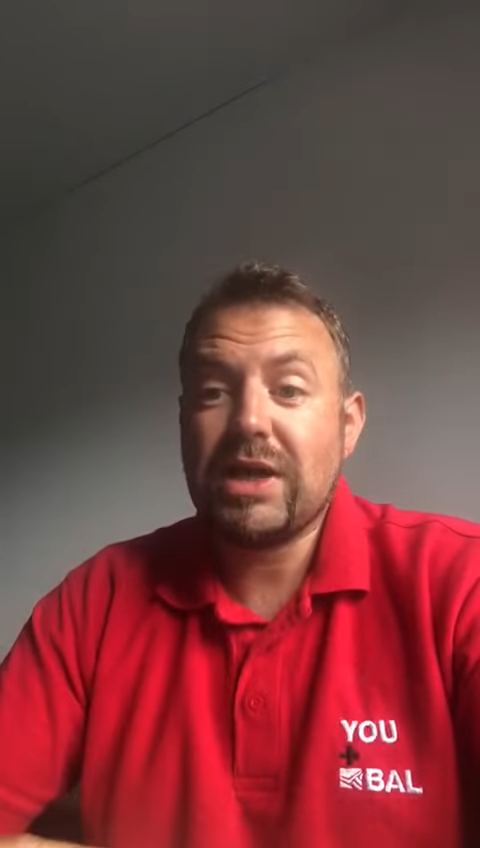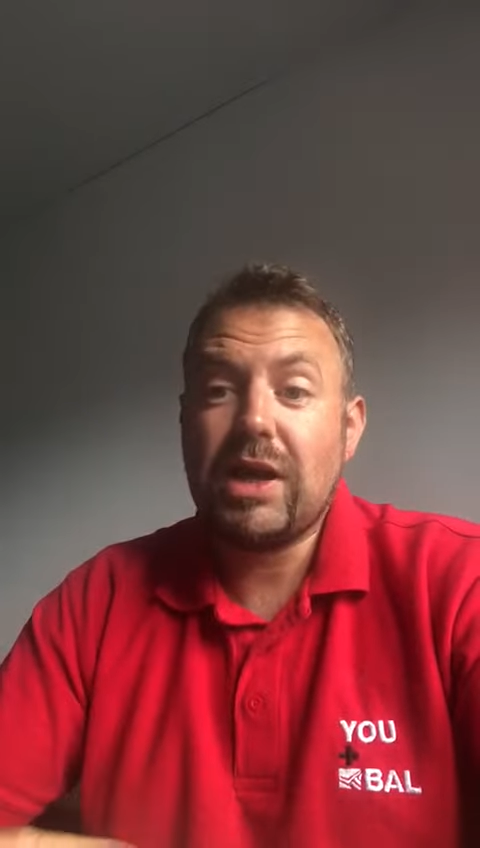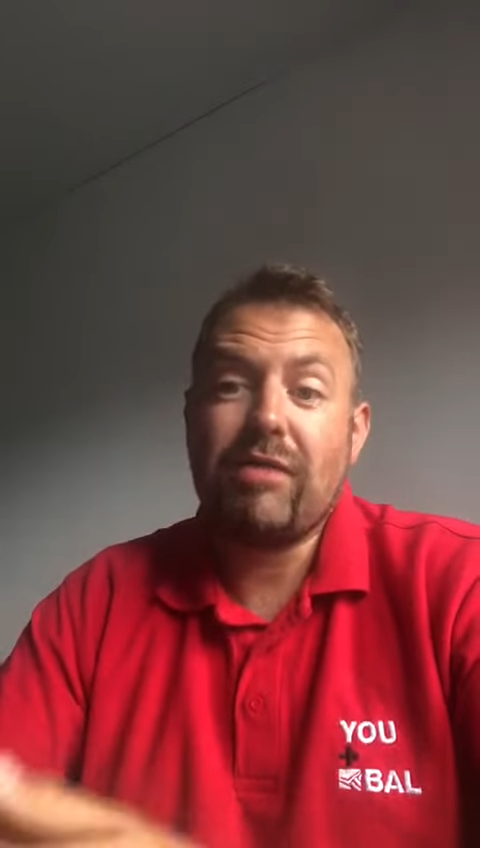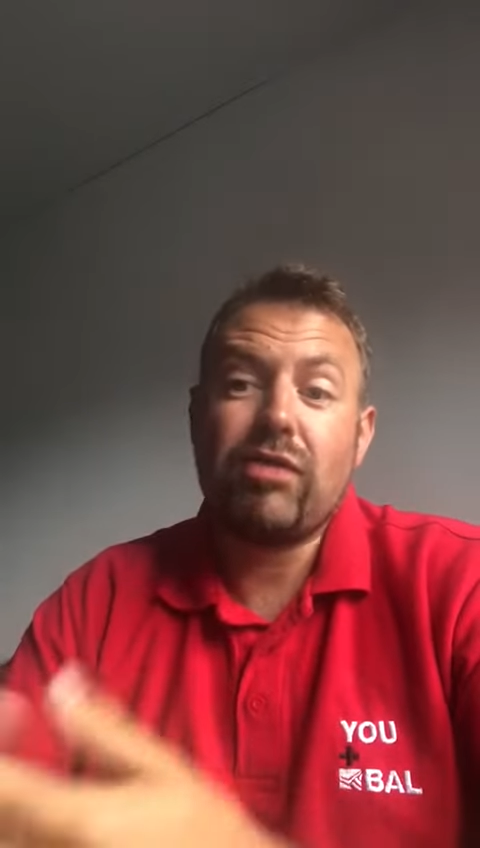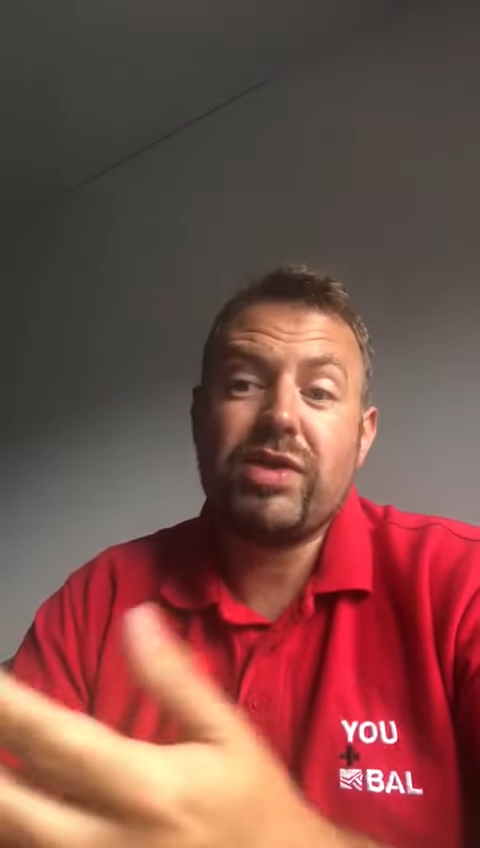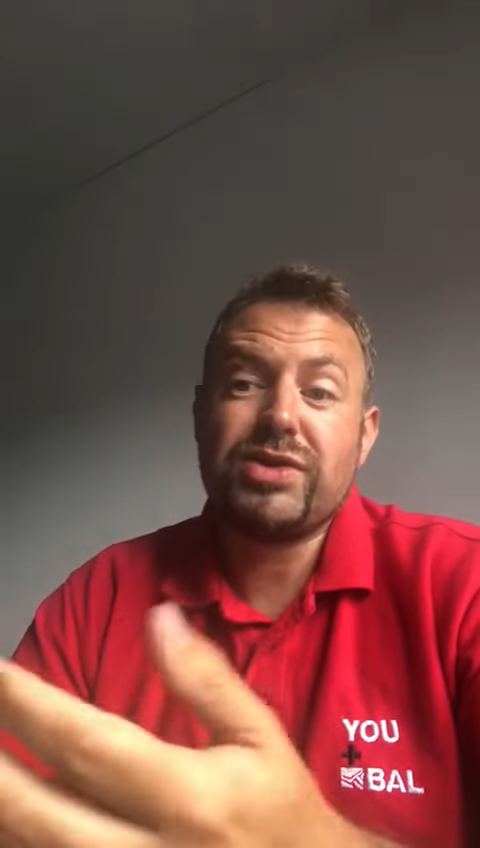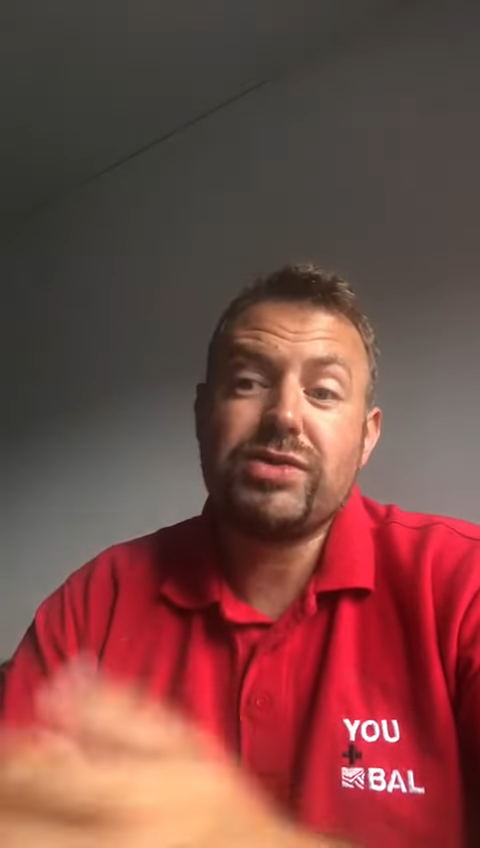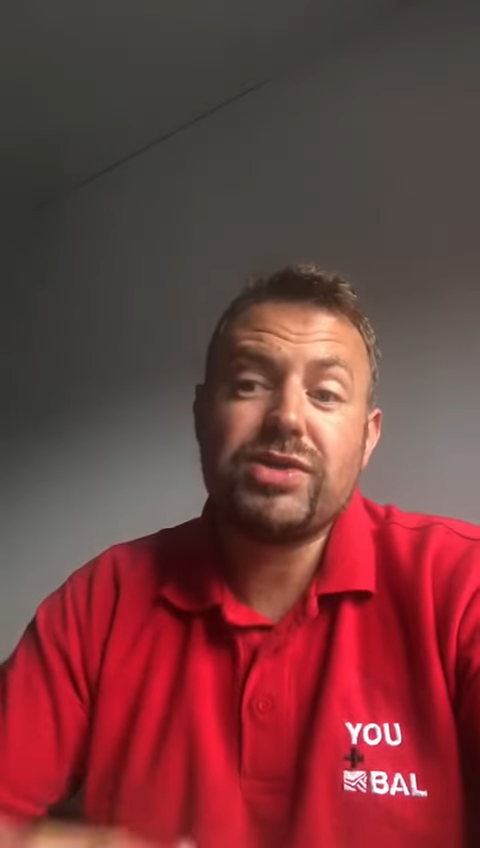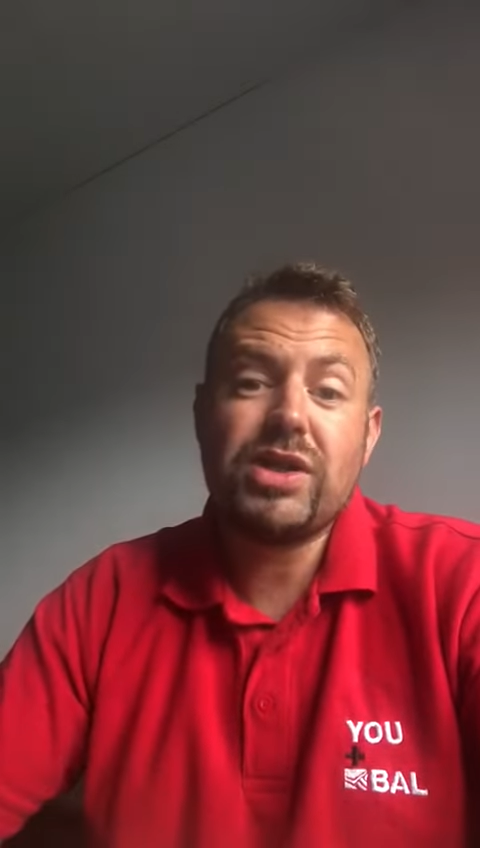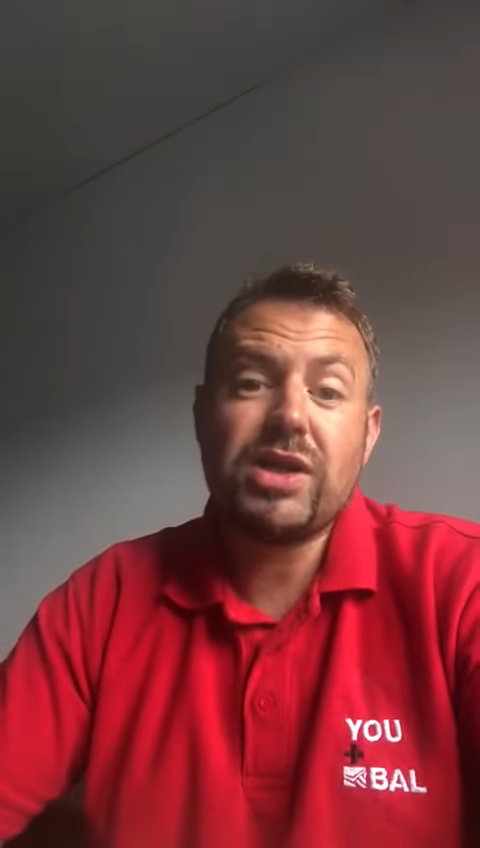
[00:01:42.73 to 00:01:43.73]
and other
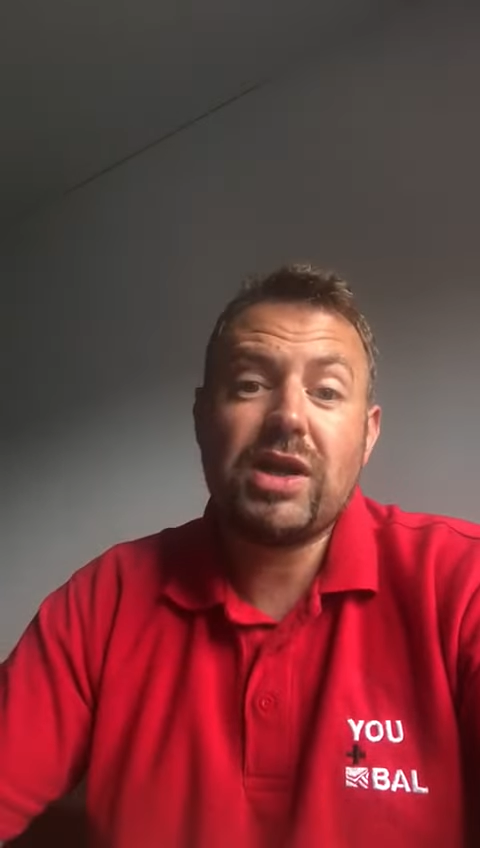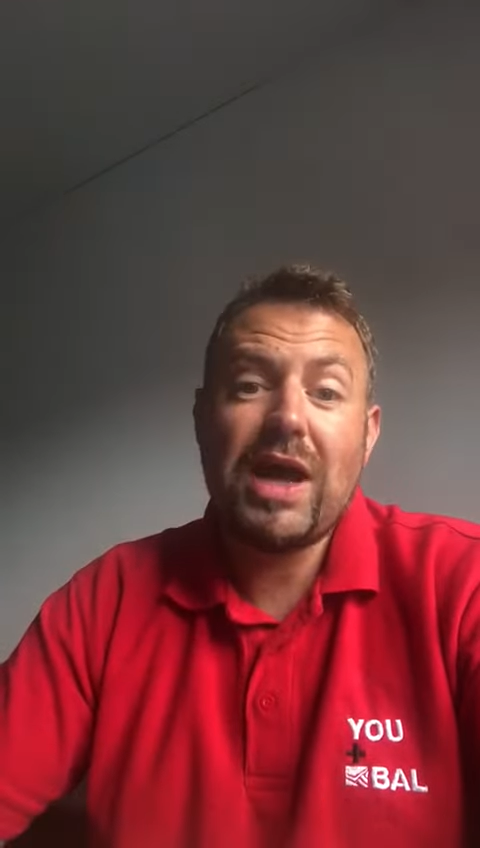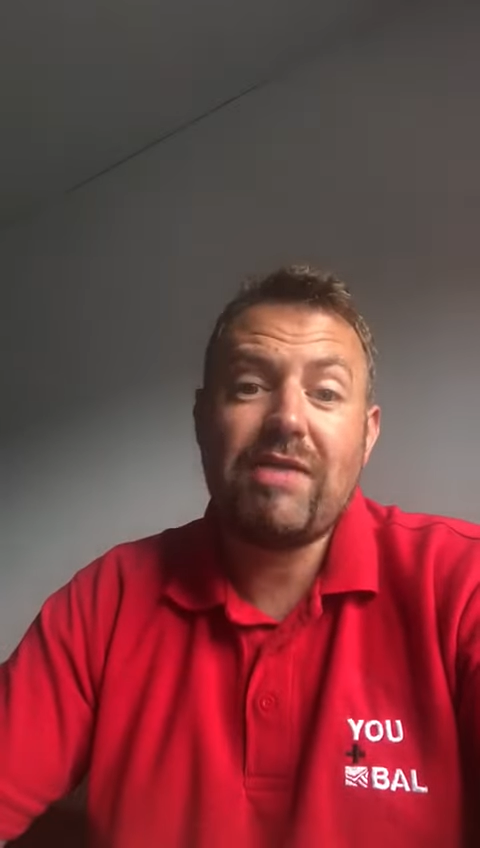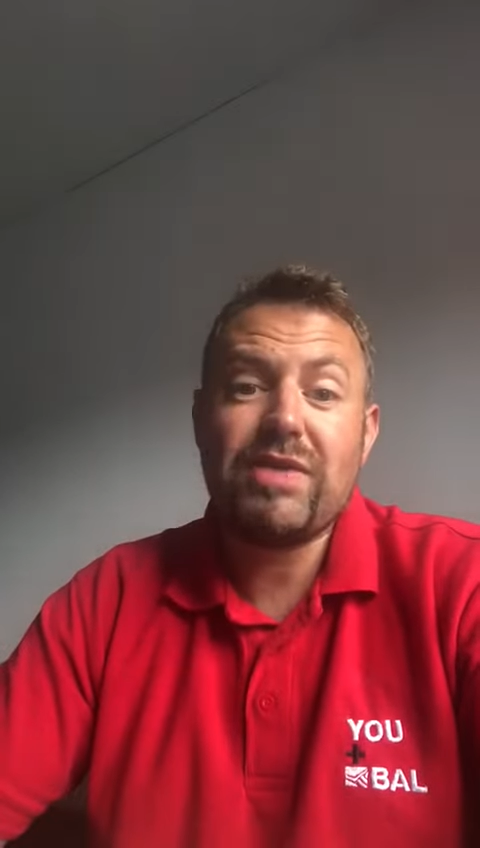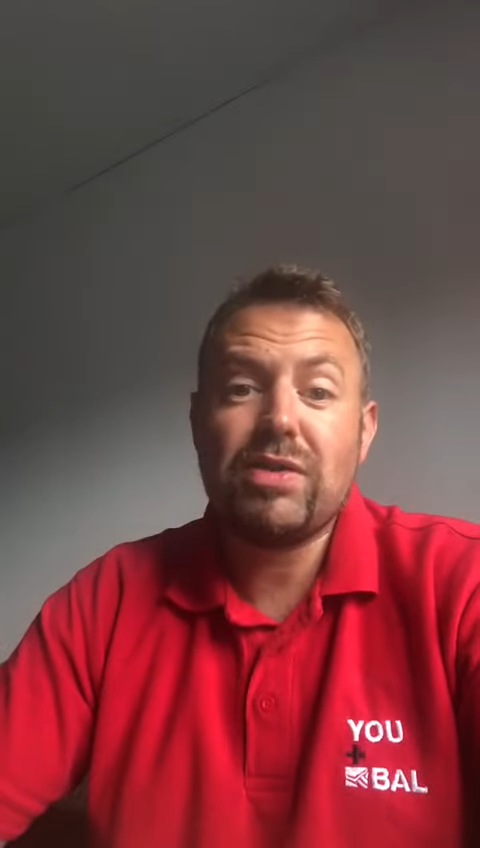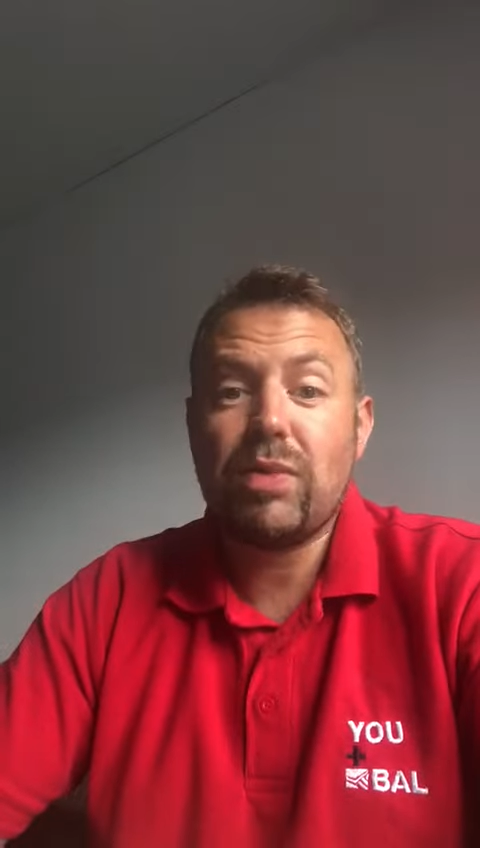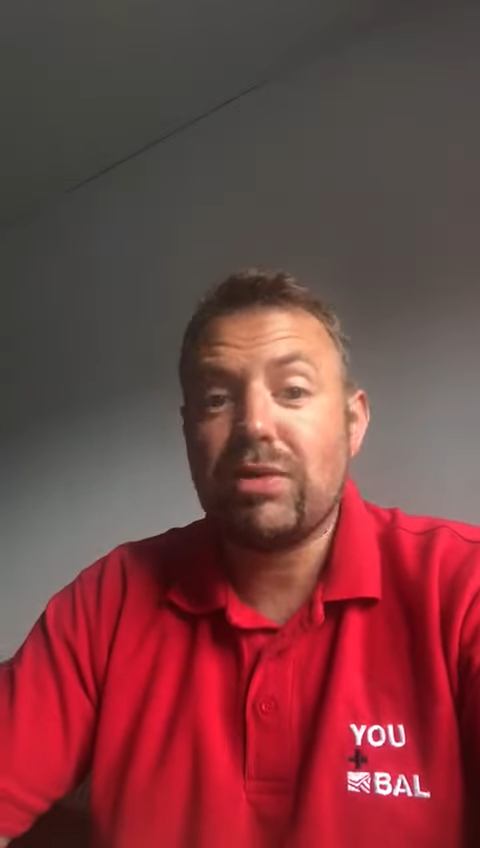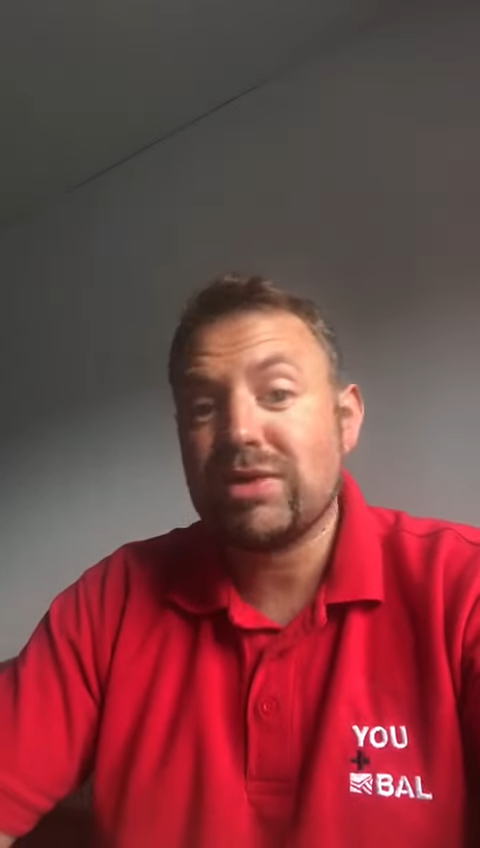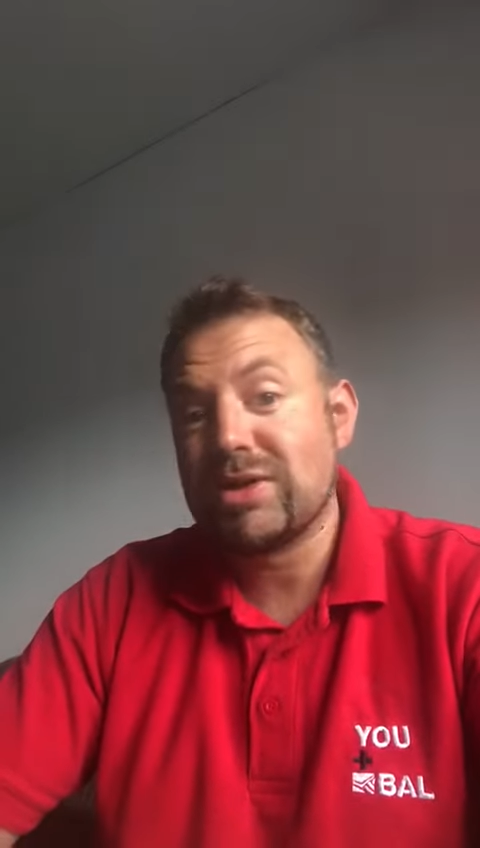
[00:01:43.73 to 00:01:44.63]
issues that you're going to have in the world of